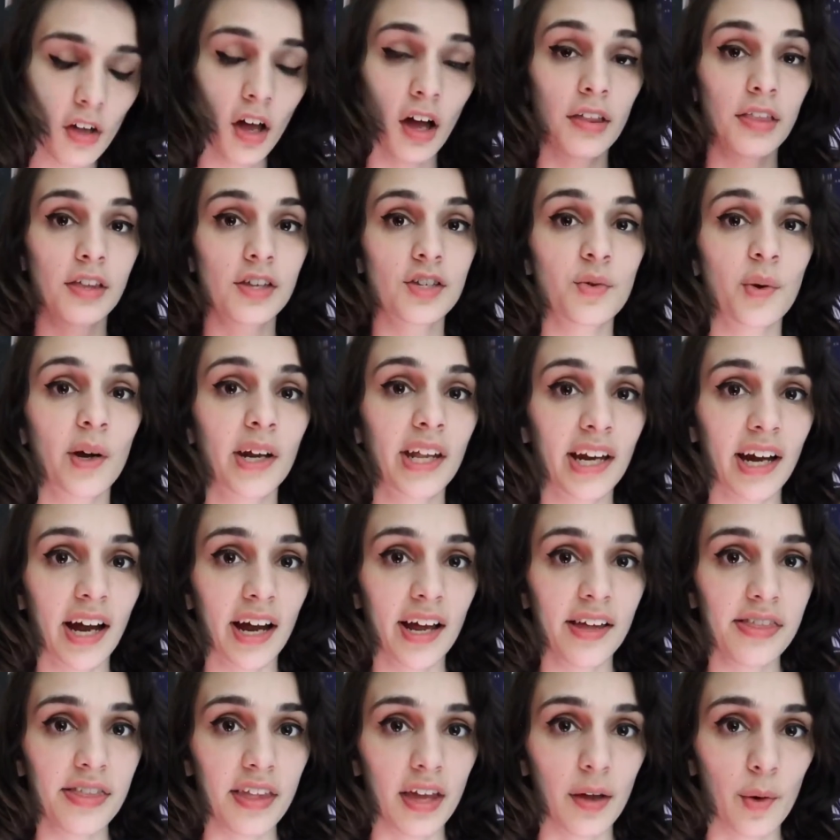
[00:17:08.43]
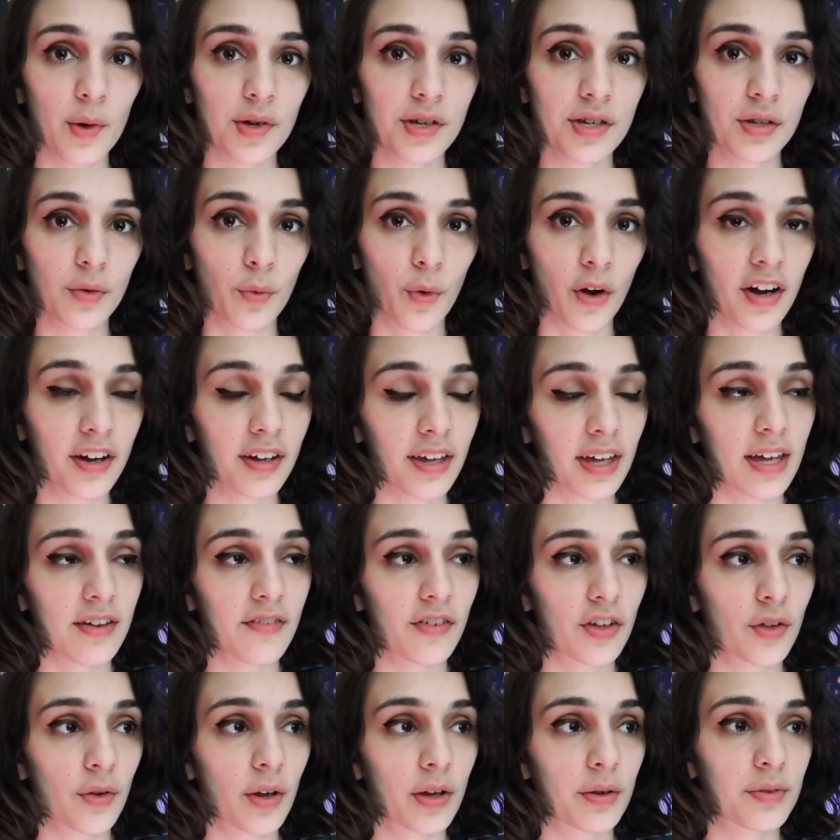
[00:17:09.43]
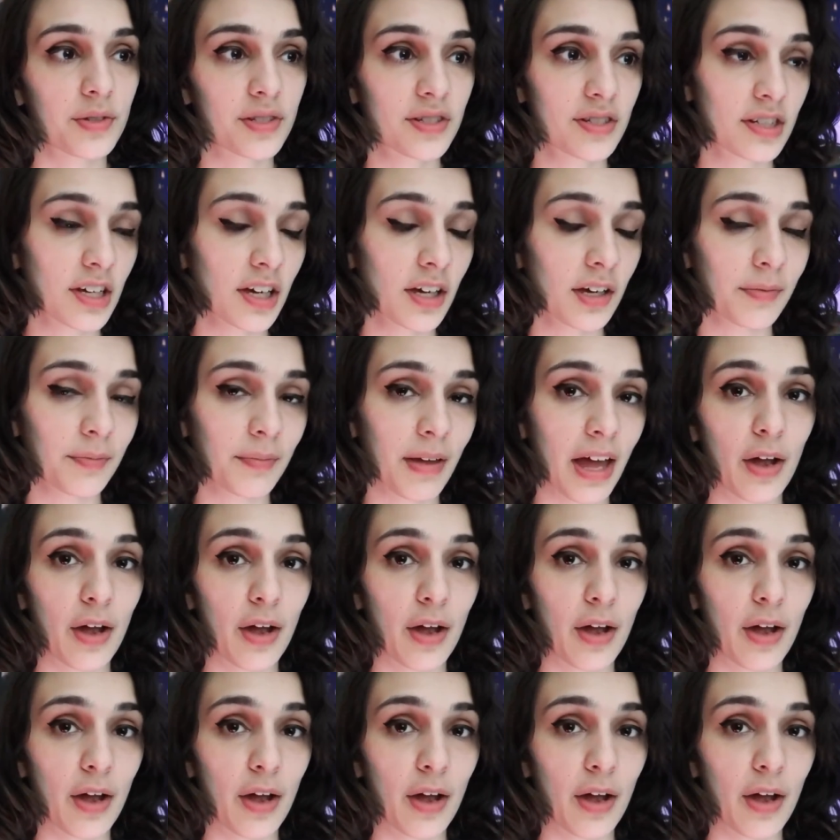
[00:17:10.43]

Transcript: On the 29th, I went to work even though I was sick.